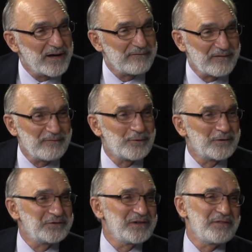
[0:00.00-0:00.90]
a
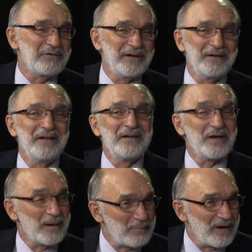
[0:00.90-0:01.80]
501c3
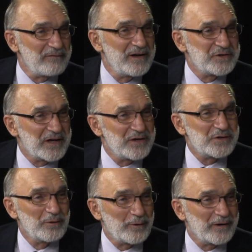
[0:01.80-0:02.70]
nonprofit
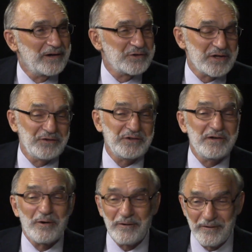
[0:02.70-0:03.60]
educational organization,
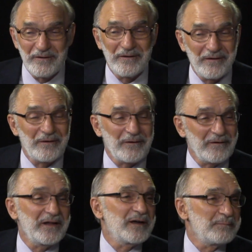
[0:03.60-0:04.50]
are
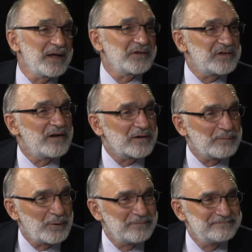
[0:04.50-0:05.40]
income tax
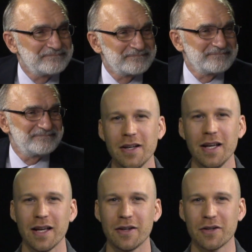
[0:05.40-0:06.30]
deductible. There you go.
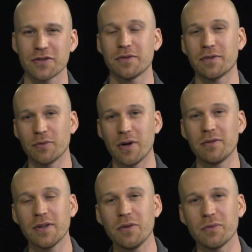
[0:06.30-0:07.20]
And also for
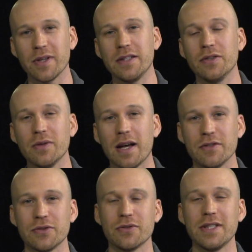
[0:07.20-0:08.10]
WoFlow, we do have a
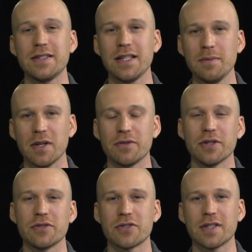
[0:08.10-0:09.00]
street team. If you're
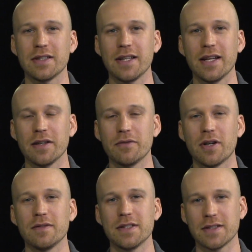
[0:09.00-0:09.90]
interested in getting
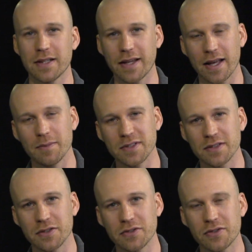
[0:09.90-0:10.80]
involved in the cannabis
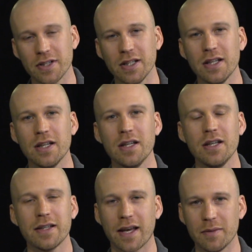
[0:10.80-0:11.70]
industry,
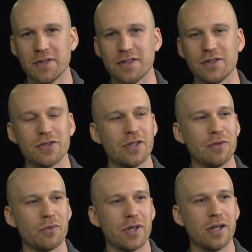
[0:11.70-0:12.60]

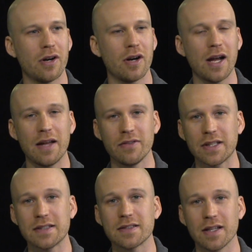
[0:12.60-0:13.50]
we are
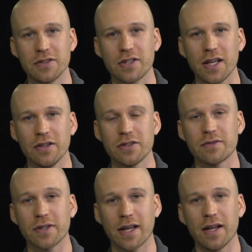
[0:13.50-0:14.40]
advocates and educators
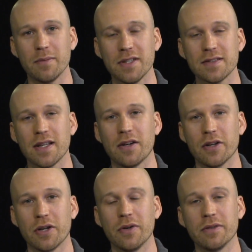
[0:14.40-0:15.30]
for cannabis and are
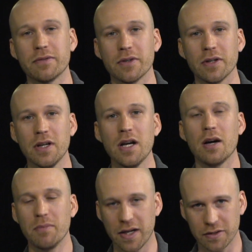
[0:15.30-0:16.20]
going for a
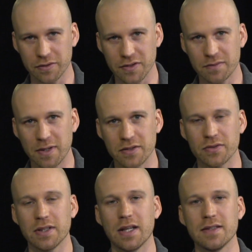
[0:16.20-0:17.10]
medical
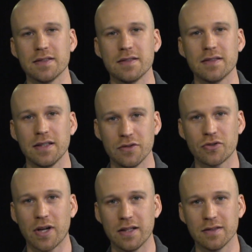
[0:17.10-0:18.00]
dispensary license in
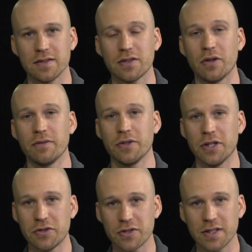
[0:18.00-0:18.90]
Trenton. So if you're
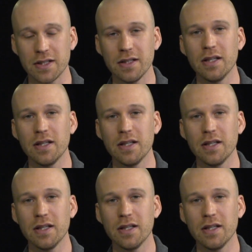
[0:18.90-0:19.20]
interested,